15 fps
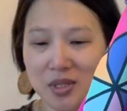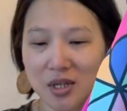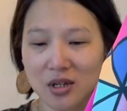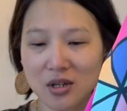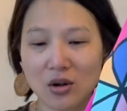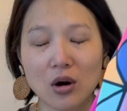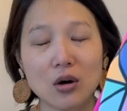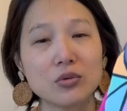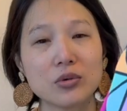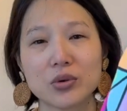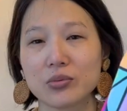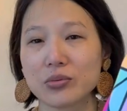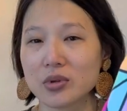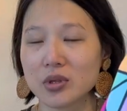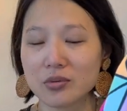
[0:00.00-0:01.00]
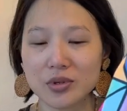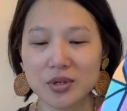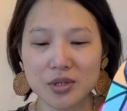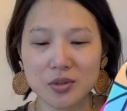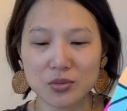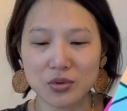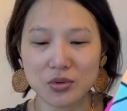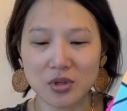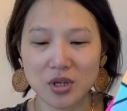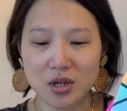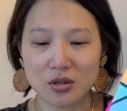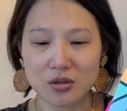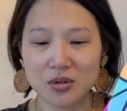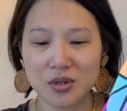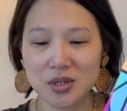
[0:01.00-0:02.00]
and it all went really, really smoothly and
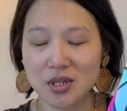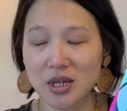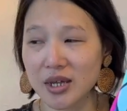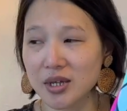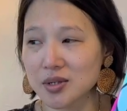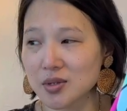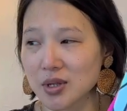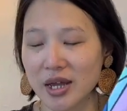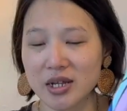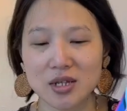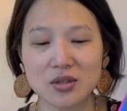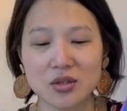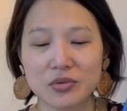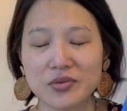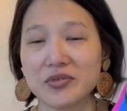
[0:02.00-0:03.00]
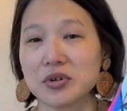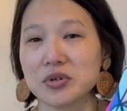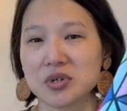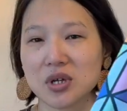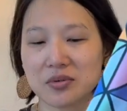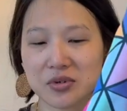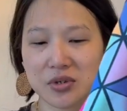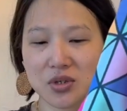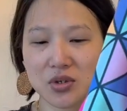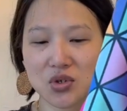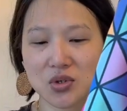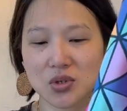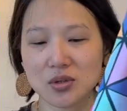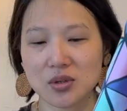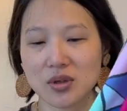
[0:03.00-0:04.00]
it looks nice. I did the reverse cover
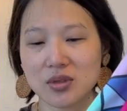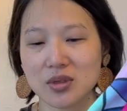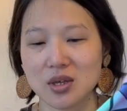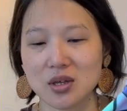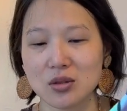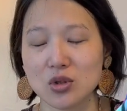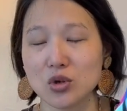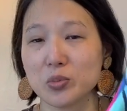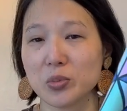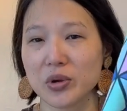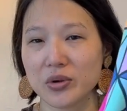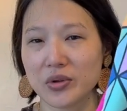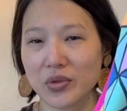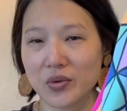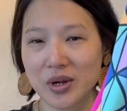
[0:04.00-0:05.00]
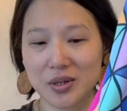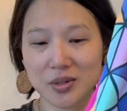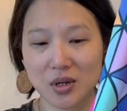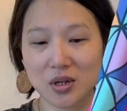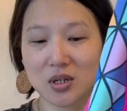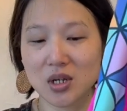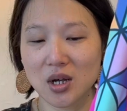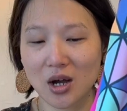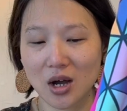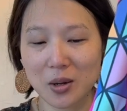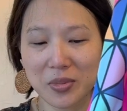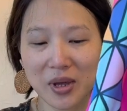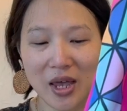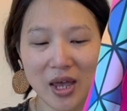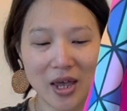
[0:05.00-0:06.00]
stitch so that the looper thread is on
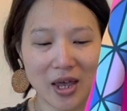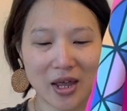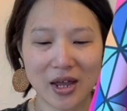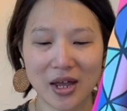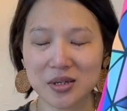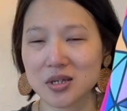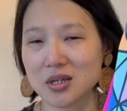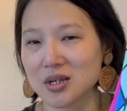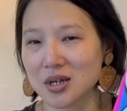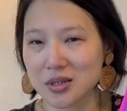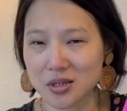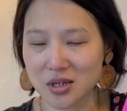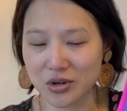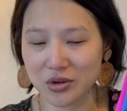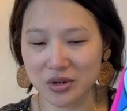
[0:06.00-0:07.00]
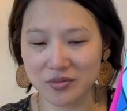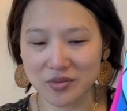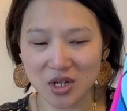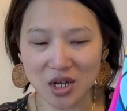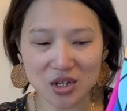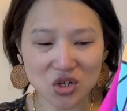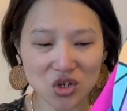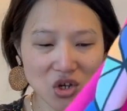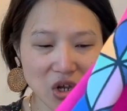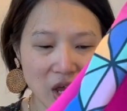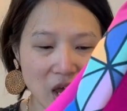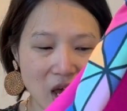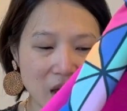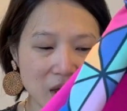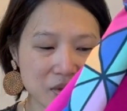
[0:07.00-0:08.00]
top and has that nice decorative touch.
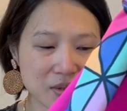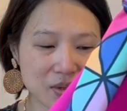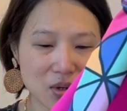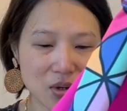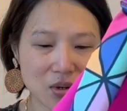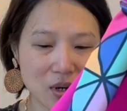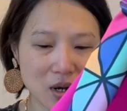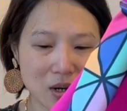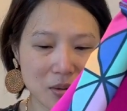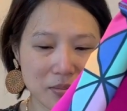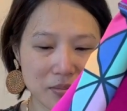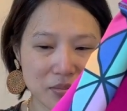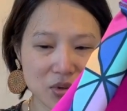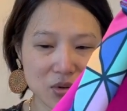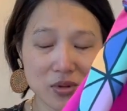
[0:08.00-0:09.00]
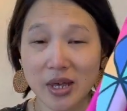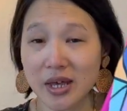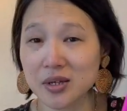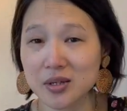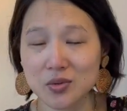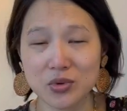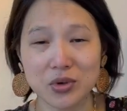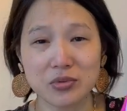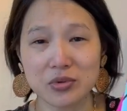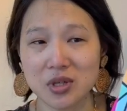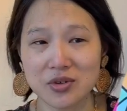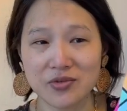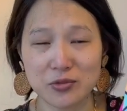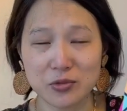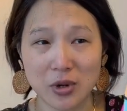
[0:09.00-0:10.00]
And so um, the legs went
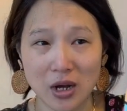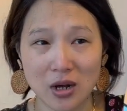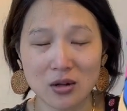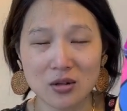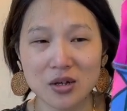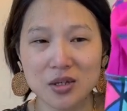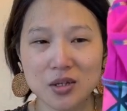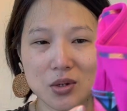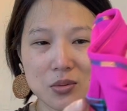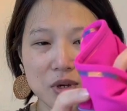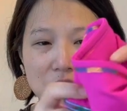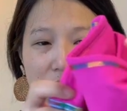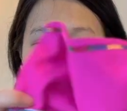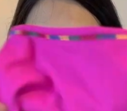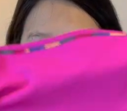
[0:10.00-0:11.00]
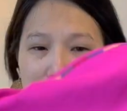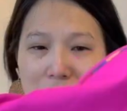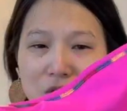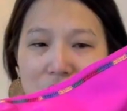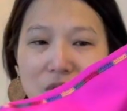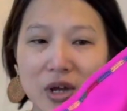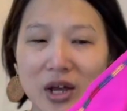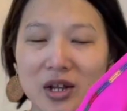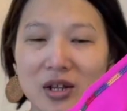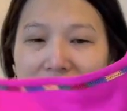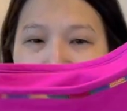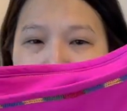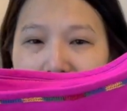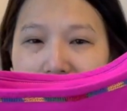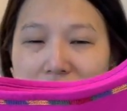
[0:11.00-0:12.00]
really well. And so I'm like, okay, I'm gonna go ahead and
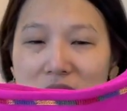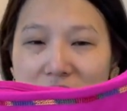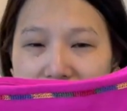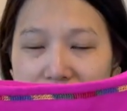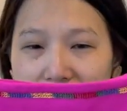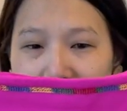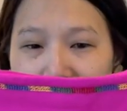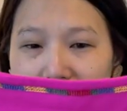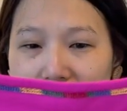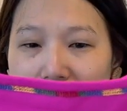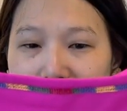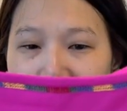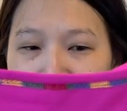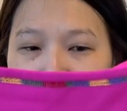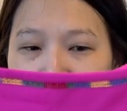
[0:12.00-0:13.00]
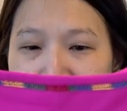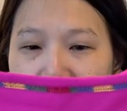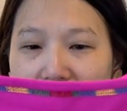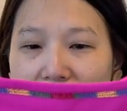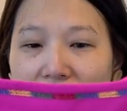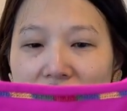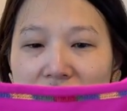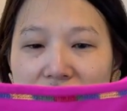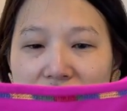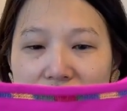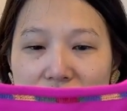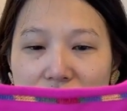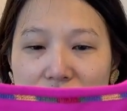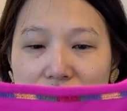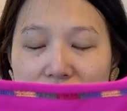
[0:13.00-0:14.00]
add some decorative top stitching
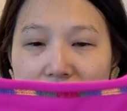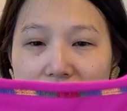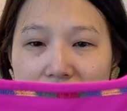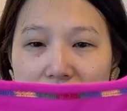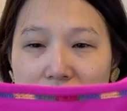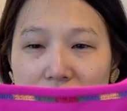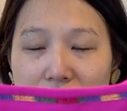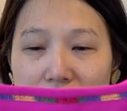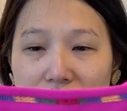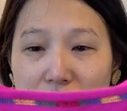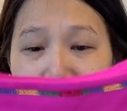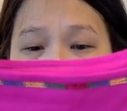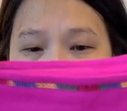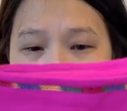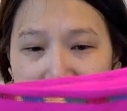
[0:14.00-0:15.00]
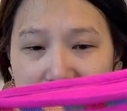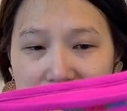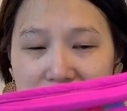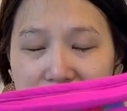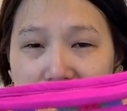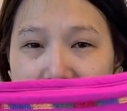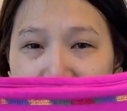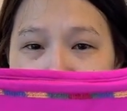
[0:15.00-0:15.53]
to the, the waistband. And so I